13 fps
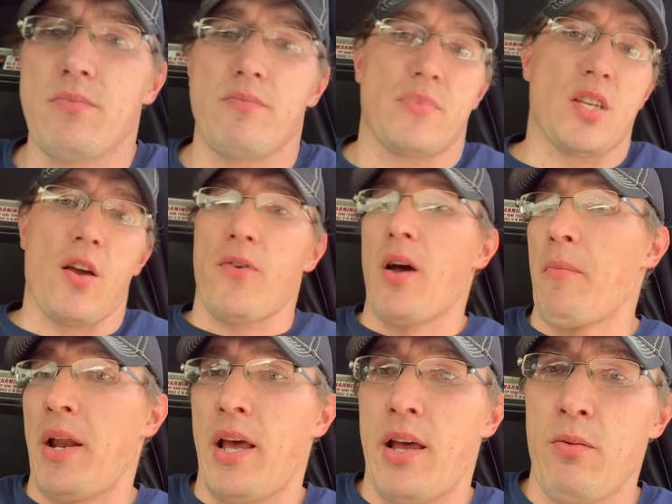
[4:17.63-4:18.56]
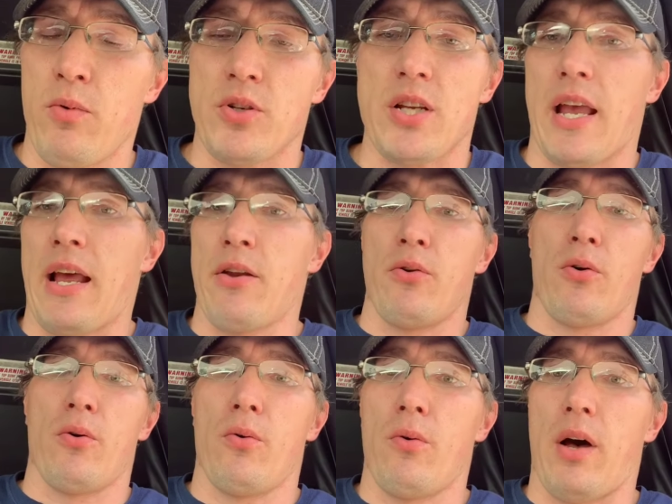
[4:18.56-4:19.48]
stuff coming in, which I gotta
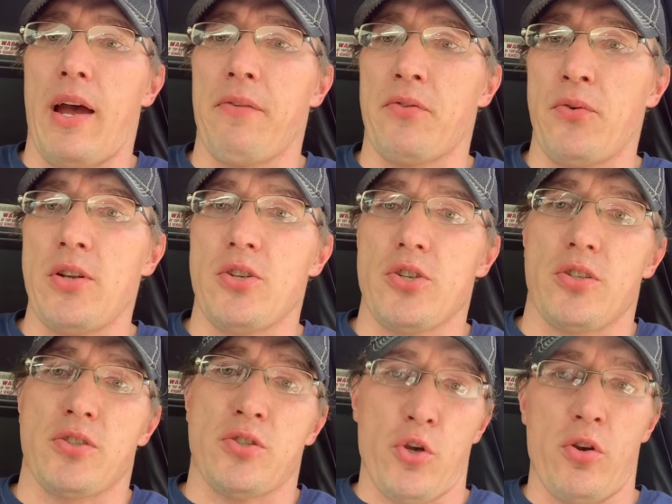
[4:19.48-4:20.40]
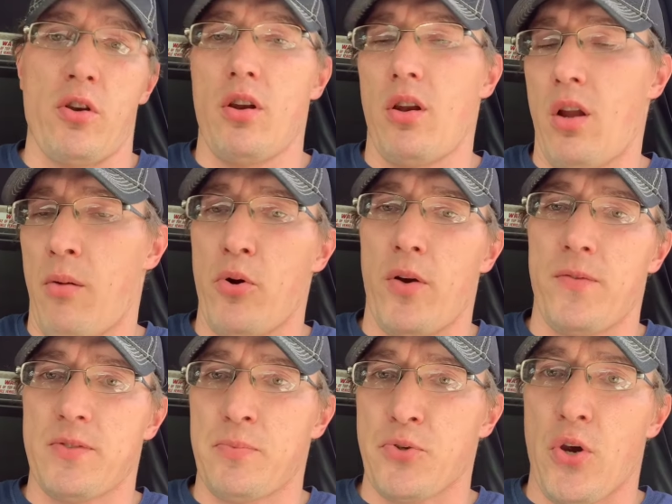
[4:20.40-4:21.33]
know, I have to reach a certain number of
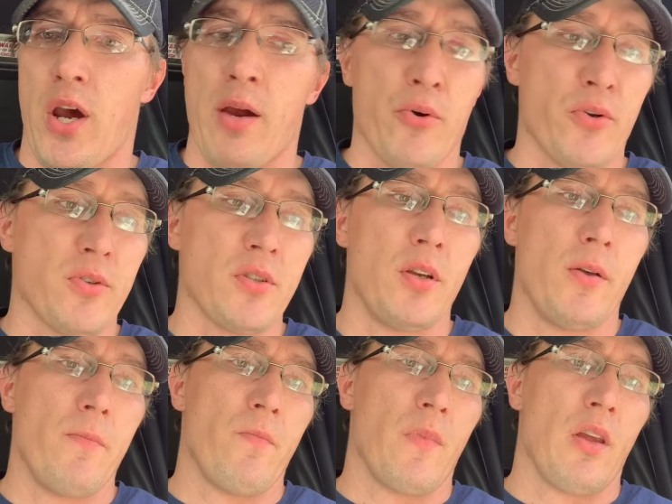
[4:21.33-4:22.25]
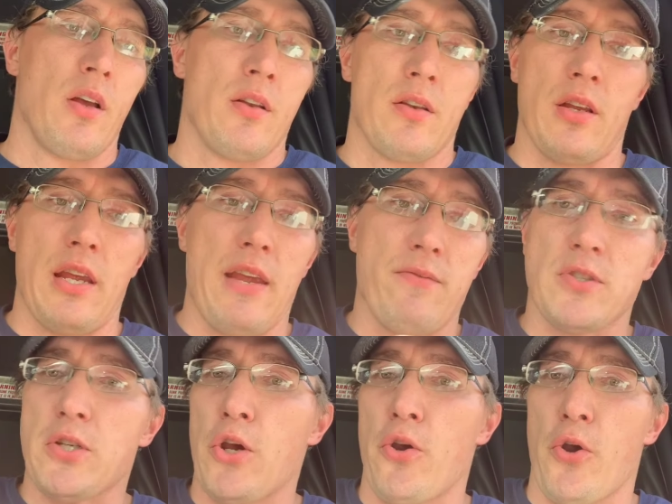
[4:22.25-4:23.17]
subscribers to even
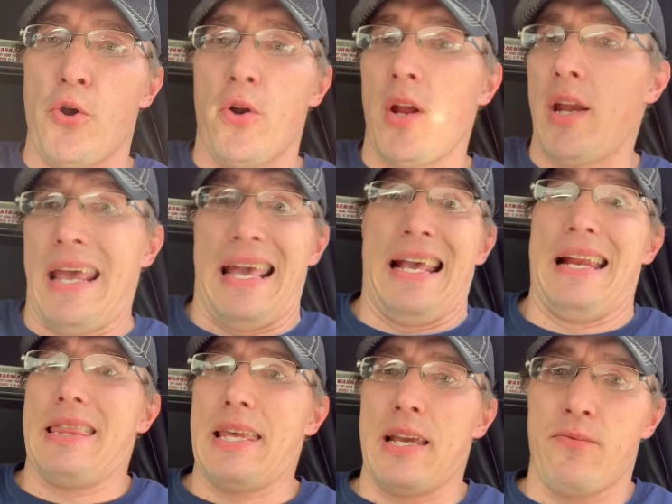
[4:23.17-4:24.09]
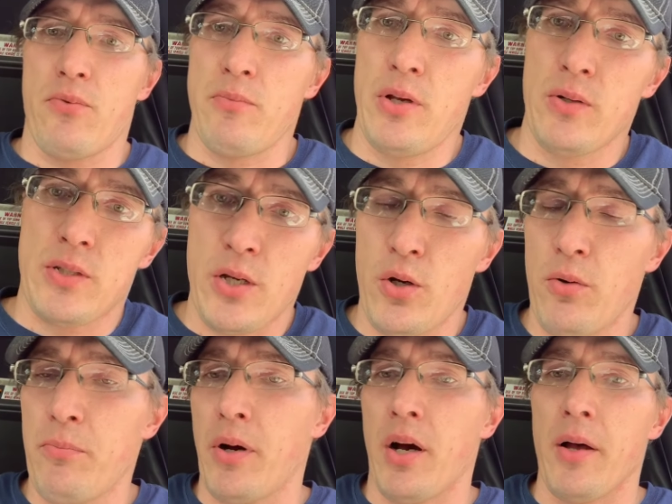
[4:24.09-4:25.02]
start earning anything from
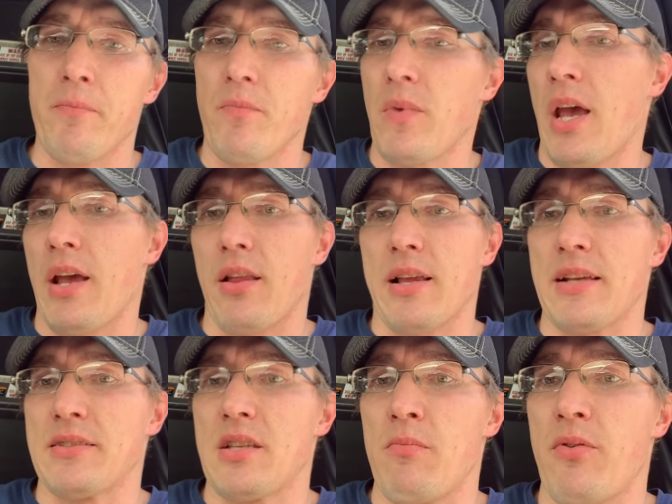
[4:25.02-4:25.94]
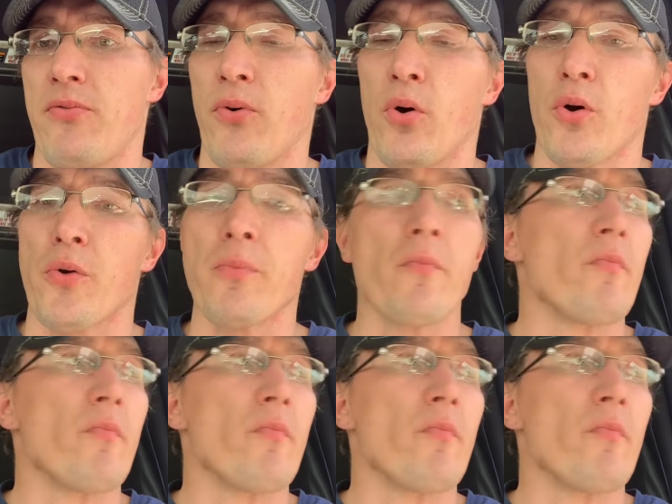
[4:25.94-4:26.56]
YouTube. But hey, like I said before,